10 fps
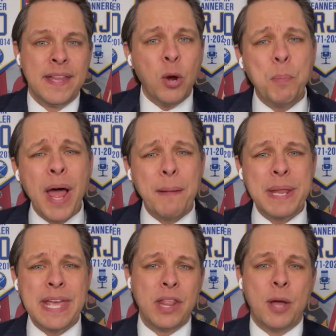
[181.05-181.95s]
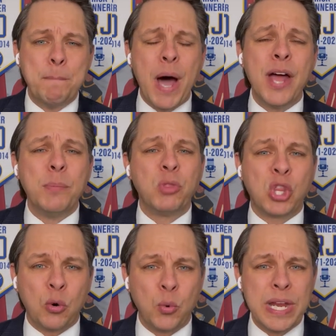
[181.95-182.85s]
they're probably in the bottom
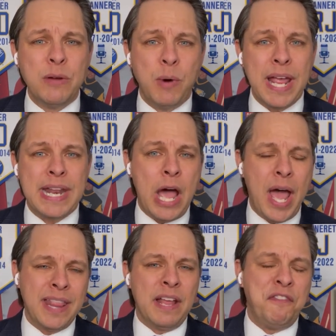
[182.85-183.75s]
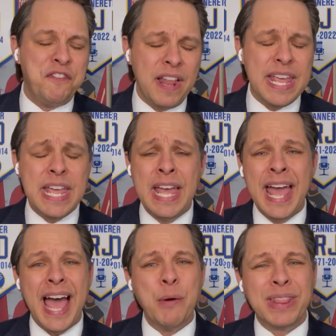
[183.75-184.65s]
3 right now. I think Philly,
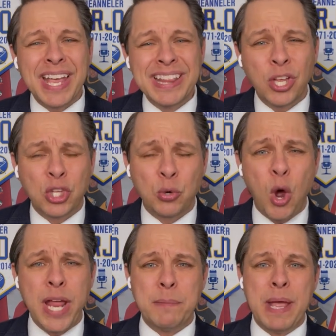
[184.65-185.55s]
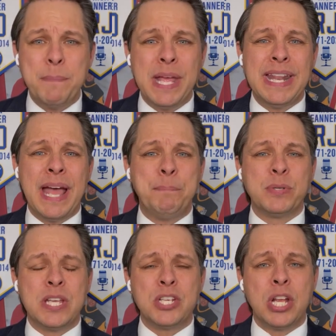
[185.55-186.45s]
I would think Detroit may be in that
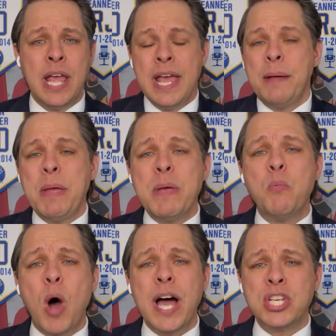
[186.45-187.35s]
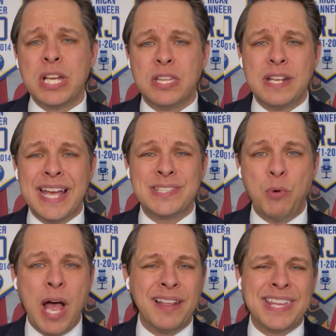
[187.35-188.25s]
position, and maybe Washington as
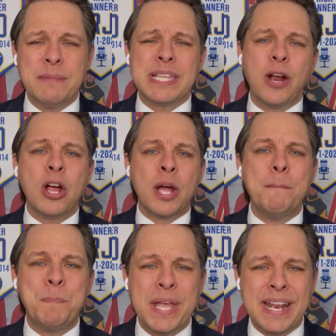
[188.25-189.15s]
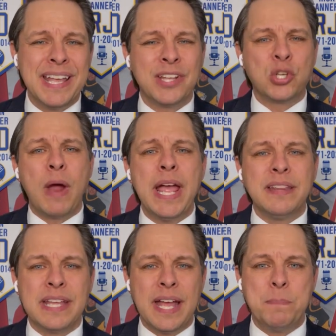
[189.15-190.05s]
well. Teams that are competing and
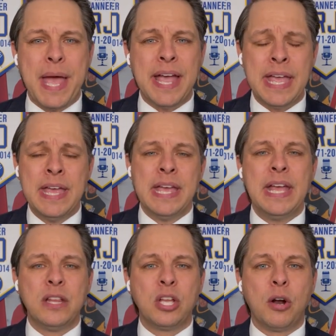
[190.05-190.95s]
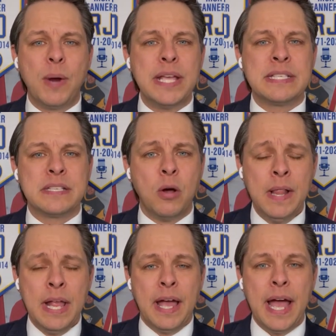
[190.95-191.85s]
trying to get back into the race. So